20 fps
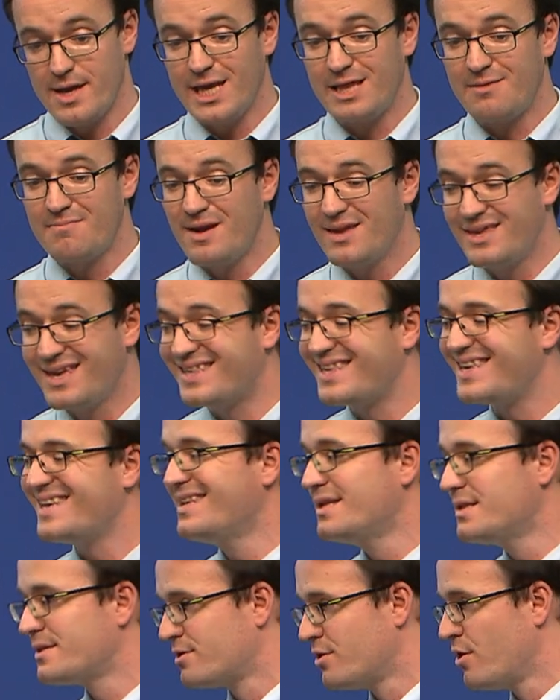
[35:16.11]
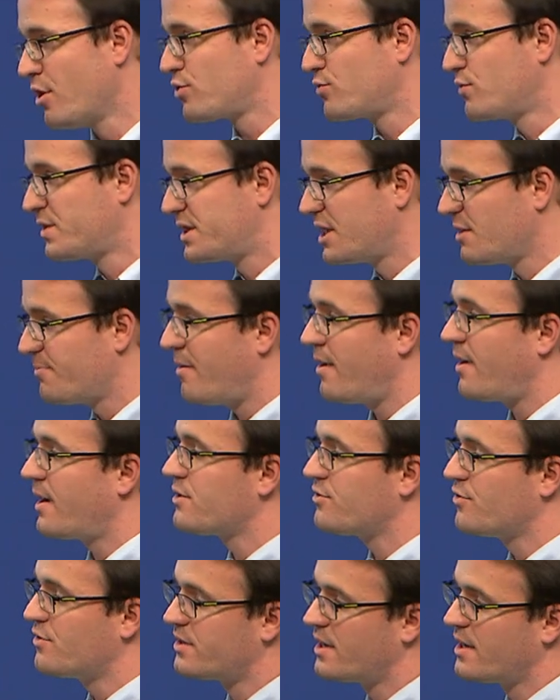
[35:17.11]
it made it easier to
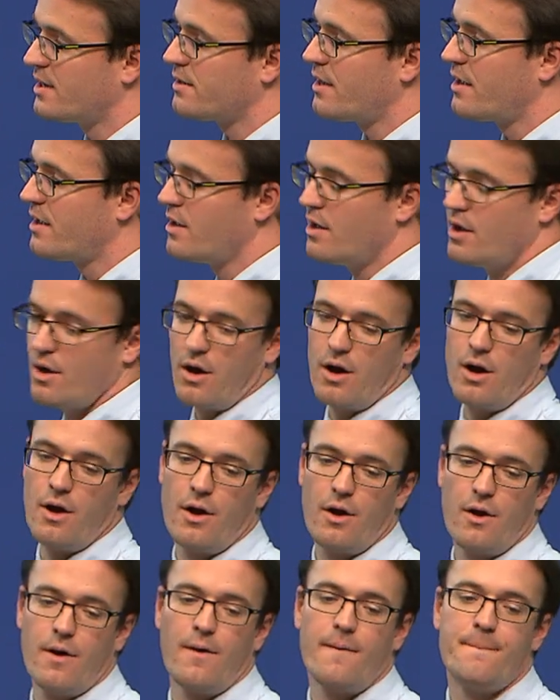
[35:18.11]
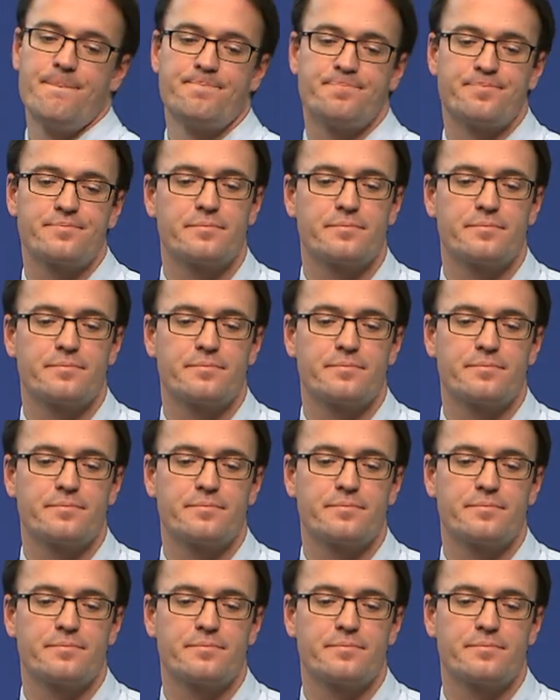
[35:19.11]
separate again uh,